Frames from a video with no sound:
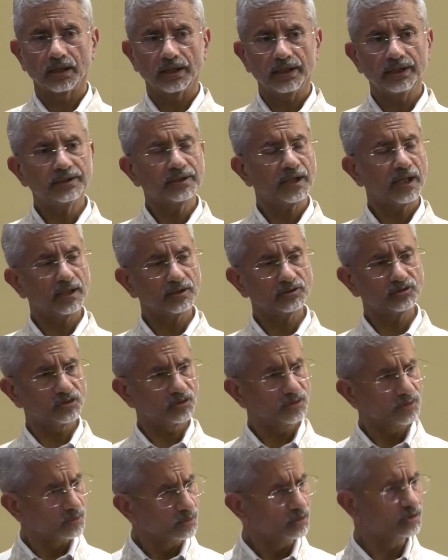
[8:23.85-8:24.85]
It has
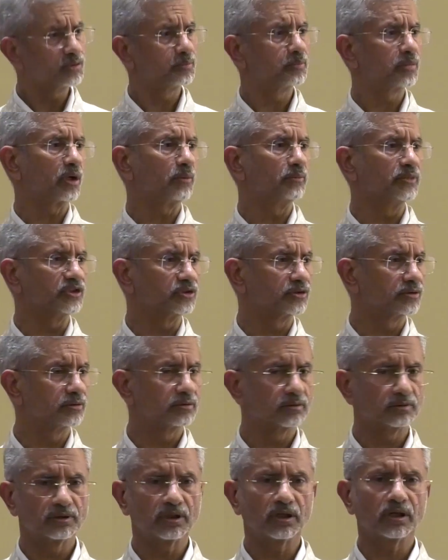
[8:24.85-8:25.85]
huge promise.
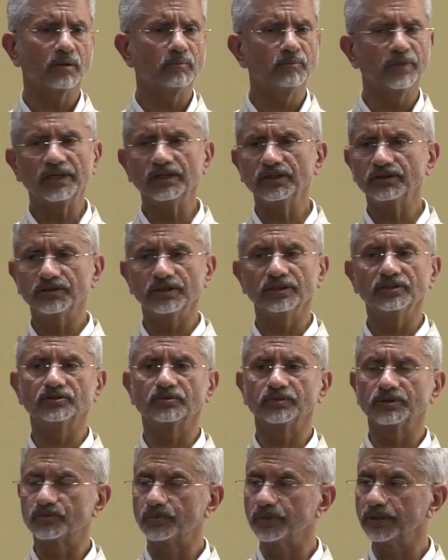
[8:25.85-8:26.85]
There are many things
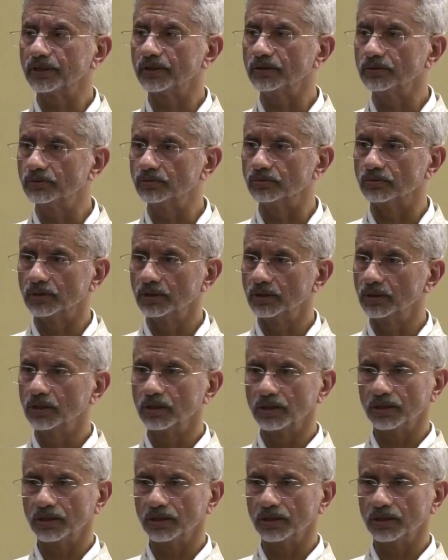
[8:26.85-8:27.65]
which we can do.